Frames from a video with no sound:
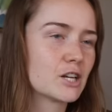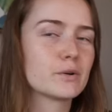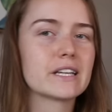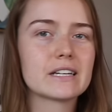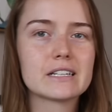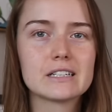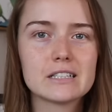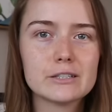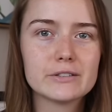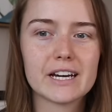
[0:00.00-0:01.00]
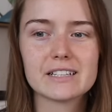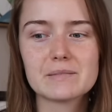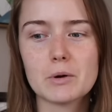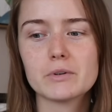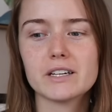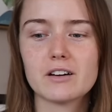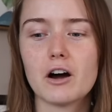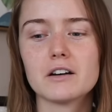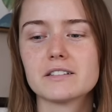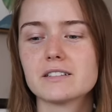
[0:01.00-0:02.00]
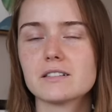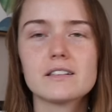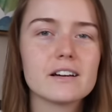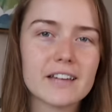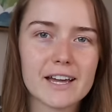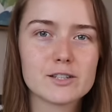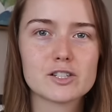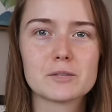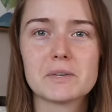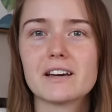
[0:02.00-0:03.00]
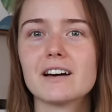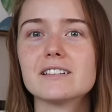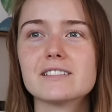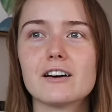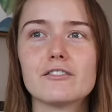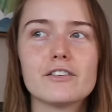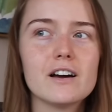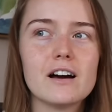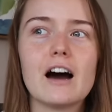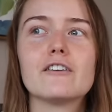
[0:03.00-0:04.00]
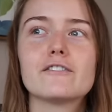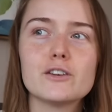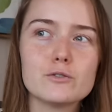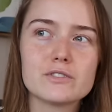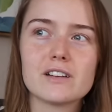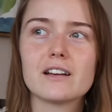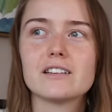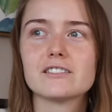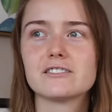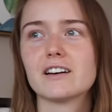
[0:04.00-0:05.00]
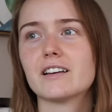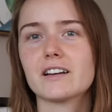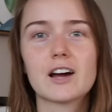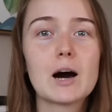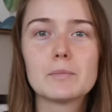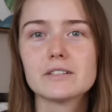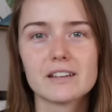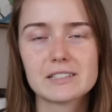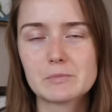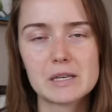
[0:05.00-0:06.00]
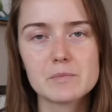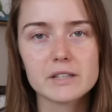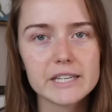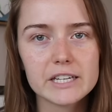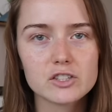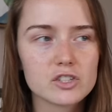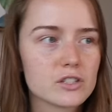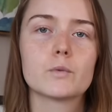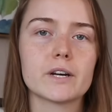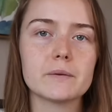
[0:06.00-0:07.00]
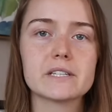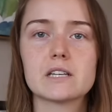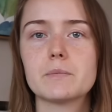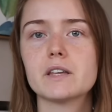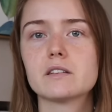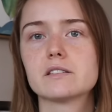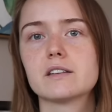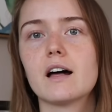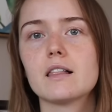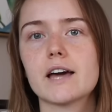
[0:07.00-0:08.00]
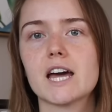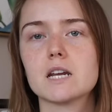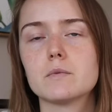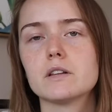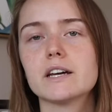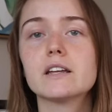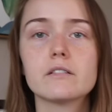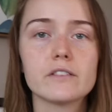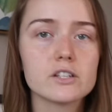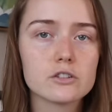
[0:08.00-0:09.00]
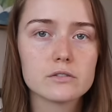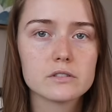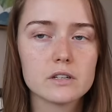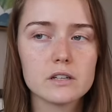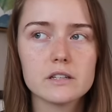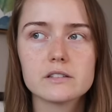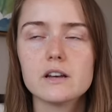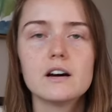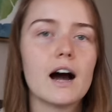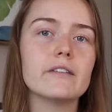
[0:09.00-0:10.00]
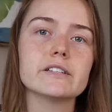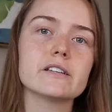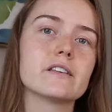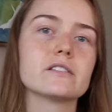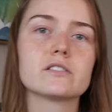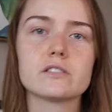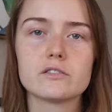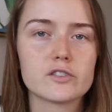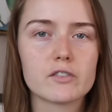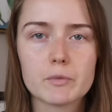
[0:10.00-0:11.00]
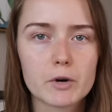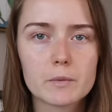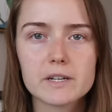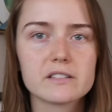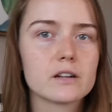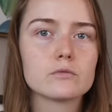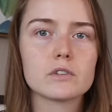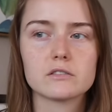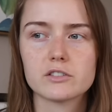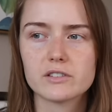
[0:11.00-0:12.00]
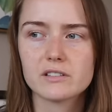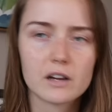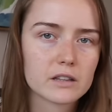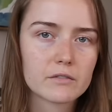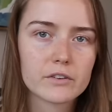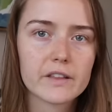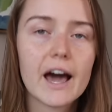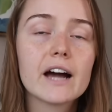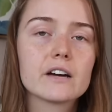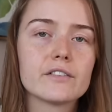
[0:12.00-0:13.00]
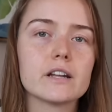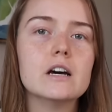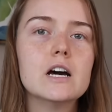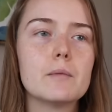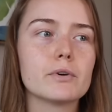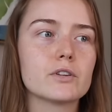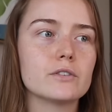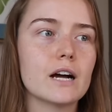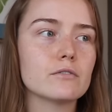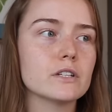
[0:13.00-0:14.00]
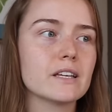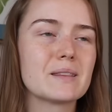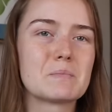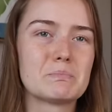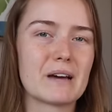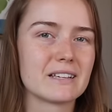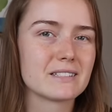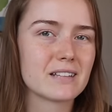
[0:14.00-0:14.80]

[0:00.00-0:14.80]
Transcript: we didn't conclude that smoking causes lung cancer because of a few studies done on a couple dozen people each. We're gonna be skipping the cell, animal, and in vitro studies. Obviously, they serve a purpose, they don't just conduct them for the heck of it, but they're not really the best